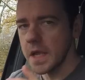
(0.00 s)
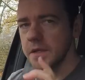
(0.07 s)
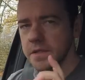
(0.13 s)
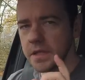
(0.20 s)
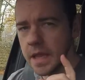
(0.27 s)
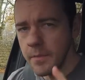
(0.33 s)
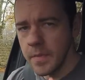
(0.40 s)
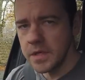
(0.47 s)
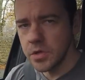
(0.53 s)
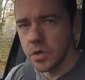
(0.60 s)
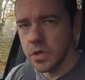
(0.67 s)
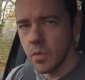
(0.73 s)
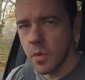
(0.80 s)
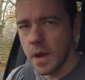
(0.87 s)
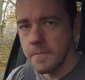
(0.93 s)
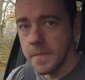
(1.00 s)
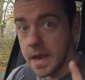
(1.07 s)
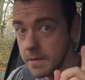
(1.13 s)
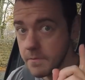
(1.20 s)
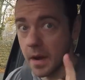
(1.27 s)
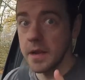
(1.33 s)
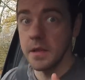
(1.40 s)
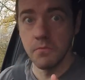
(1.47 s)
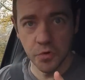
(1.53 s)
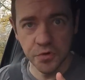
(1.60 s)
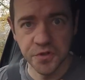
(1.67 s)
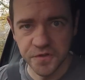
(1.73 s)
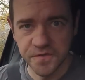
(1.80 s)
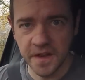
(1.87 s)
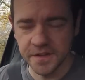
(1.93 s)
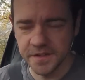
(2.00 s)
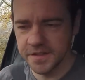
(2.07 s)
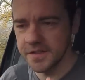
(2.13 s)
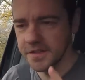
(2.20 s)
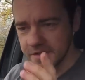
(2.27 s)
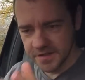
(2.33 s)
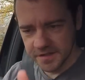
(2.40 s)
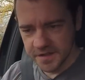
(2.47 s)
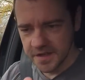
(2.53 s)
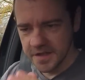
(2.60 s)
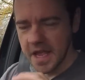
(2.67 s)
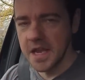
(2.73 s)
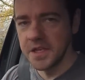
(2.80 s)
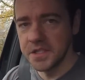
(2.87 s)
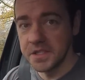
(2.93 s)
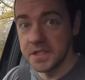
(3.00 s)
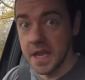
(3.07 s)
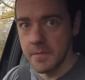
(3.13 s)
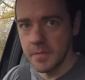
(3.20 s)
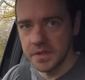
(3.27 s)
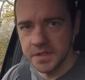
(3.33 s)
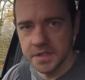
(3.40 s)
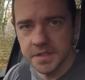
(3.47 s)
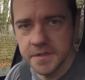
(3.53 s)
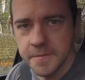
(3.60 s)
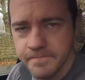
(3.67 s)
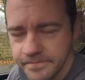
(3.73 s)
So let me show you what I mean by most advanced entertainment system.